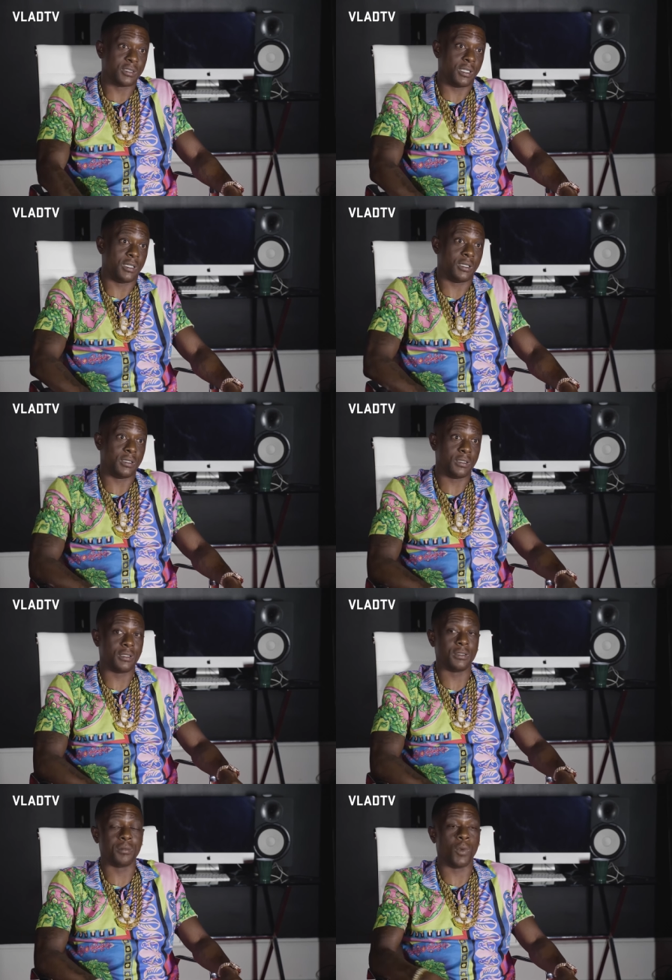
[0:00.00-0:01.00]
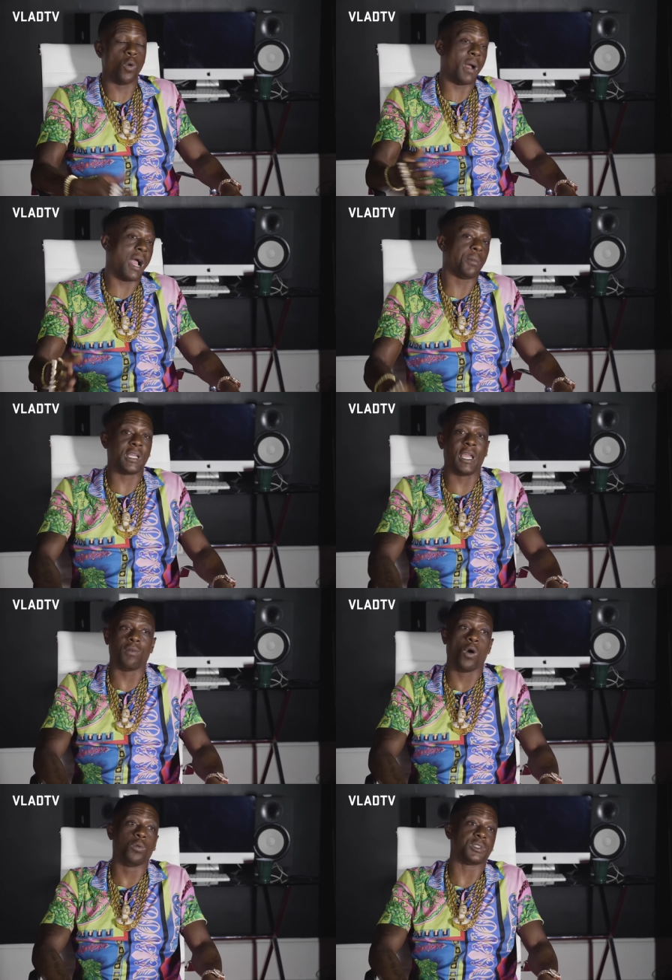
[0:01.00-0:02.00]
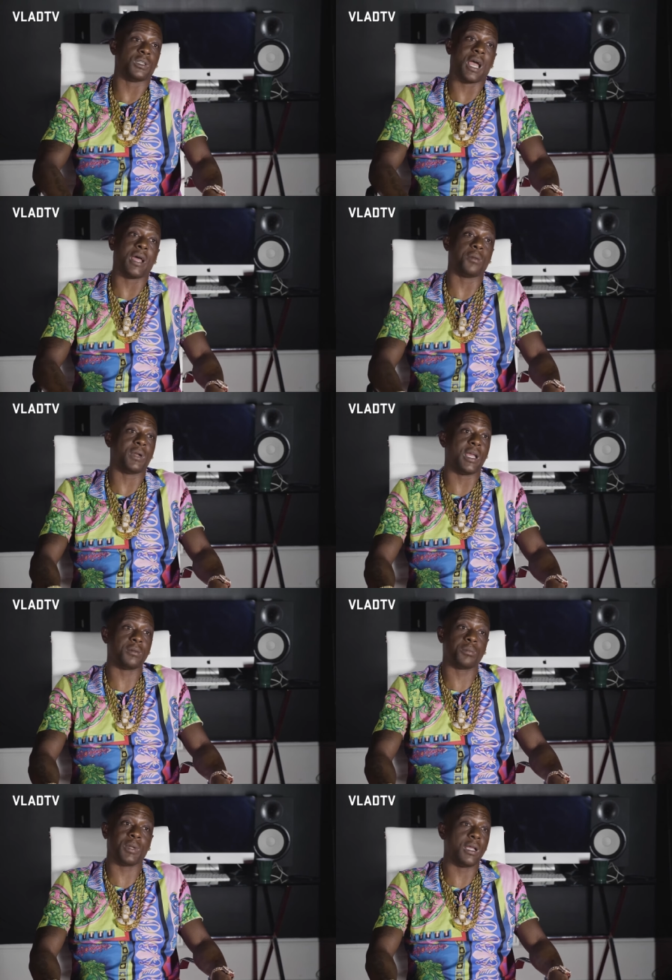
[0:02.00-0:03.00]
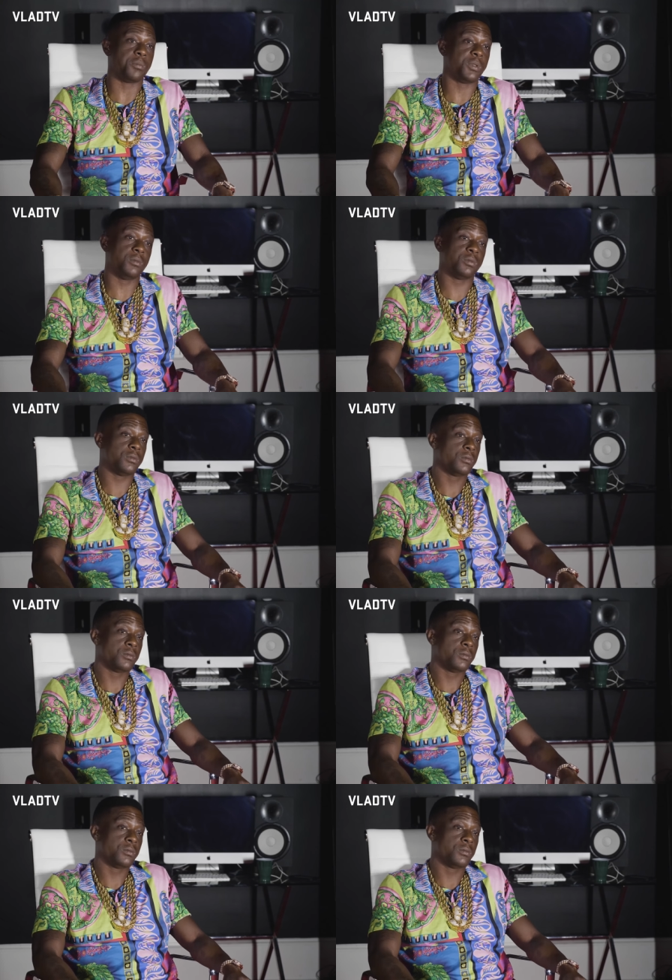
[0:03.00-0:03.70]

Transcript: saying? Yeah. Obama gave hope to a lot of black people.